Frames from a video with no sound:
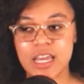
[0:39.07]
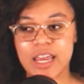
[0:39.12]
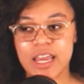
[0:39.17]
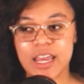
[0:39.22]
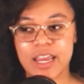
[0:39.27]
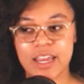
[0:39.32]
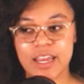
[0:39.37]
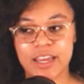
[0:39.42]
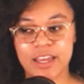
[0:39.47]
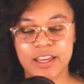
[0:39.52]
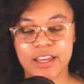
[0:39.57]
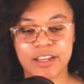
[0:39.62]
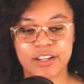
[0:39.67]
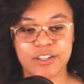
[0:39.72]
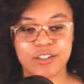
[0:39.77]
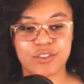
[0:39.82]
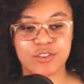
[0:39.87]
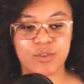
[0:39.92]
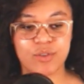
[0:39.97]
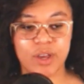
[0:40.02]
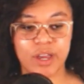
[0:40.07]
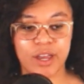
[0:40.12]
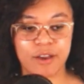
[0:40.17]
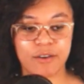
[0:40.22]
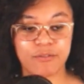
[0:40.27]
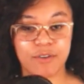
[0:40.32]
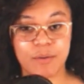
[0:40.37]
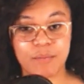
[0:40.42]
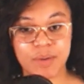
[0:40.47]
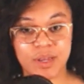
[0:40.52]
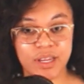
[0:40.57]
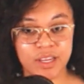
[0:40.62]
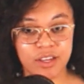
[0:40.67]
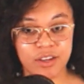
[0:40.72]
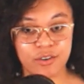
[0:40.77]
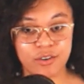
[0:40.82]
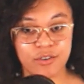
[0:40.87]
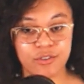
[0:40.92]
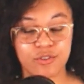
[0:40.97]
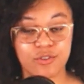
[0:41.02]
and you have our main
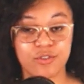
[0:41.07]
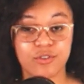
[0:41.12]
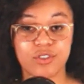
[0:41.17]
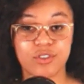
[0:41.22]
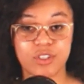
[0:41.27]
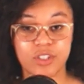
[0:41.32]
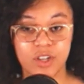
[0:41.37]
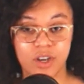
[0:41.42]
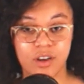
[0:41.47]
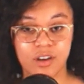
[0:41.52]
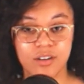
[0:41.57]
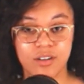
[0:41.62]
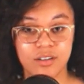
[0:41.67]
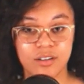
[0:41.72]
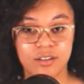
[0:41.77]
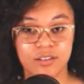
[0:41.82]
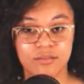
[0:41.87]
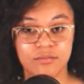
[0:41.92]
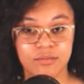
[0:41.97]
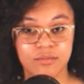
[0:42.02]
character, Doug.